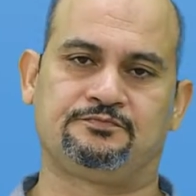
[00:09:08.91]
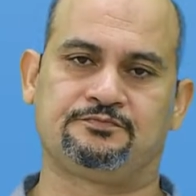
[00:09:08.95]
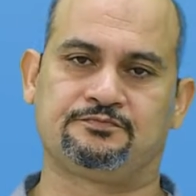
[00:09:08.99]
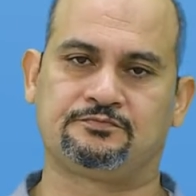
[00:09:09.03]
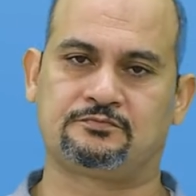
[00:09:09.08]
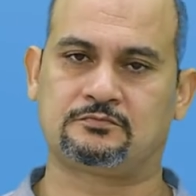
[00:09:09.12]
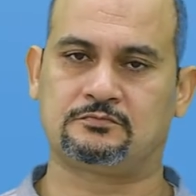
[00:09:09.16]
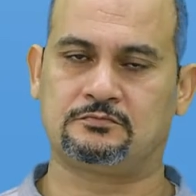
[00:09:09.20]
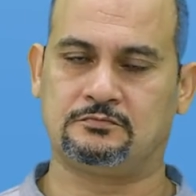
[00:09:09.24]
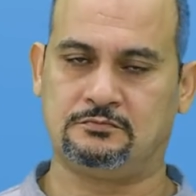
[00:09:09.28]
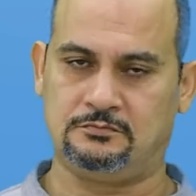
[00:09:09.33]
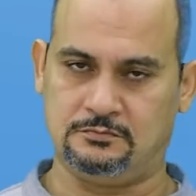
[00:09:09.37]

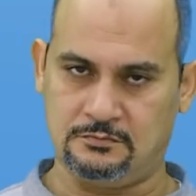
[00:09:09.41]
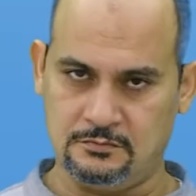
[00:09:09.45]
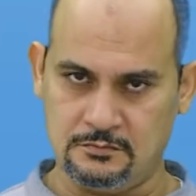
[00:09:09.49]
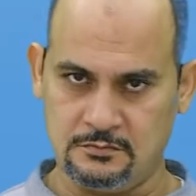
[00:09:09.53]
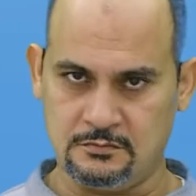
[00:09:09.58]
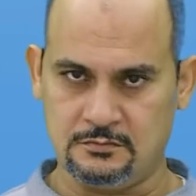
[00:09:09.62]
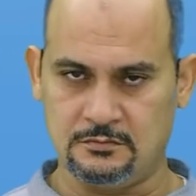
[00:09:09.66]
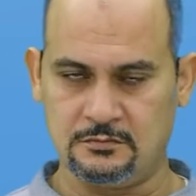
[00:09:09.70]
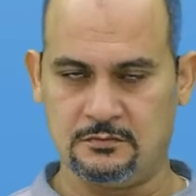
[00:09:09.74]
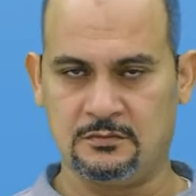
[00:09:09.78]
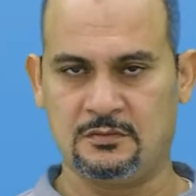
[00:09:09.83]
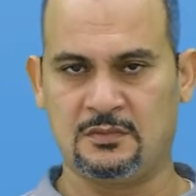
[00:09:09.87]
So
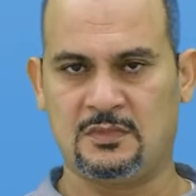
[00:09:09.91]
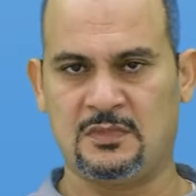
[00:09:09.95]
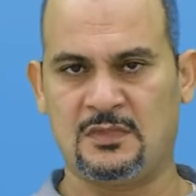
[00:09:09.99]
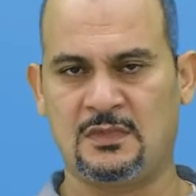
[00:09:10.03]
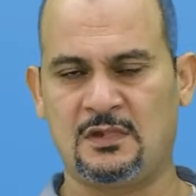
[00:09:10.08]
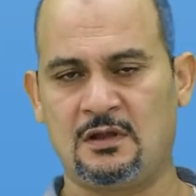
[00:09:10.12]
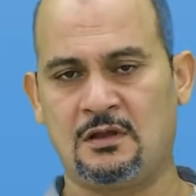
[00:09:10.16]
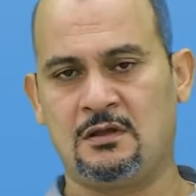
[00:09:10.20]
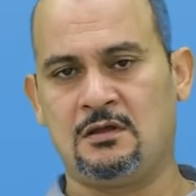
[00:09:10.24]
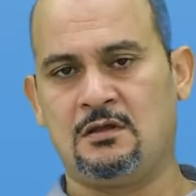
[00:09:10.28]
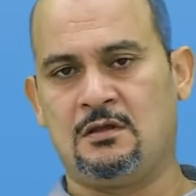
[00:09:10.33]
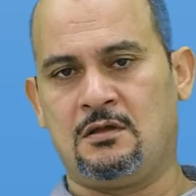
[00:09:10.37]
he's a
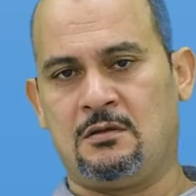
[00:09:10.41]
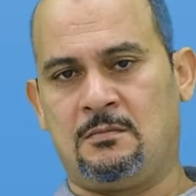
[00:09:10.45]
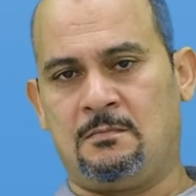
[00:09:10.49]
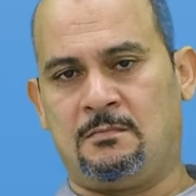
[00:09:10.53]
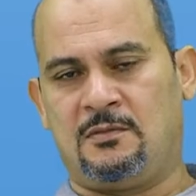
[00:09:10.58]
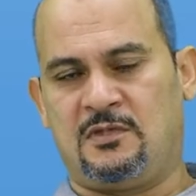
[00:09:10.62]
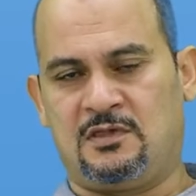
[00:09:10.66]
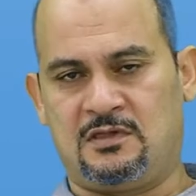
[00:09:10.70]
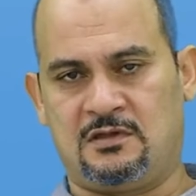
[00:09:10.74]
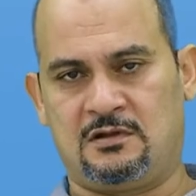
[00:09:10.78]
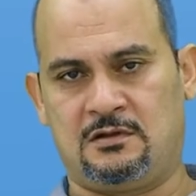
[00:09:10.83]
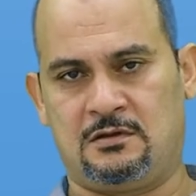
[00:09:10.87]
nomad.
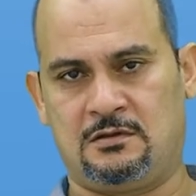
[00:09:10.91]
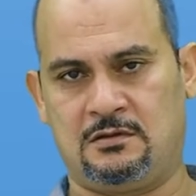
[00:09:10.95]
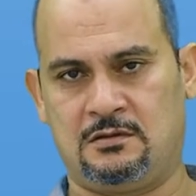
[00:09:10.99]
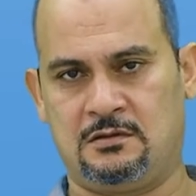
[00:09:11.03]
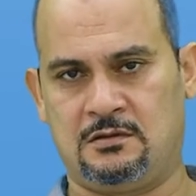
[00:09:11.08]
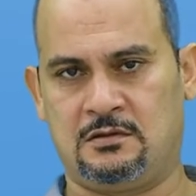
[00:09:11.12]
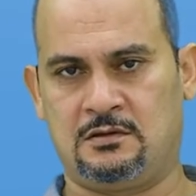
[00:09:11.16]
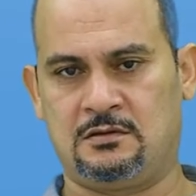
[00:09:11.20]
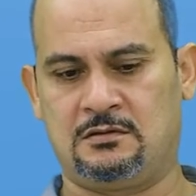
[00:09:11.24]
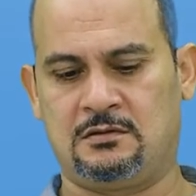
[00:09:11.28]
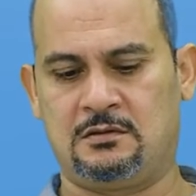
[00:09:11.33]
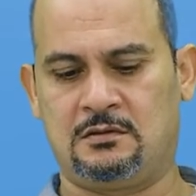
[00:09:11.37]
It
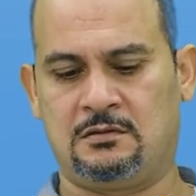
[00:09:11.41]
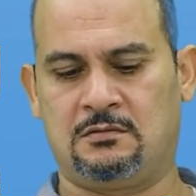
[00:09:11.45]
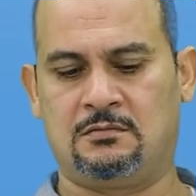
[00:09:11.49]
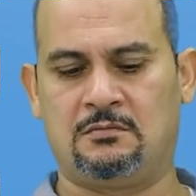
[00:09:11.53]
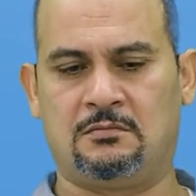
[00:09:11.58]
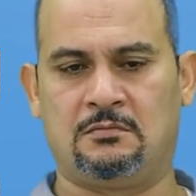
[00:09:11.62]
means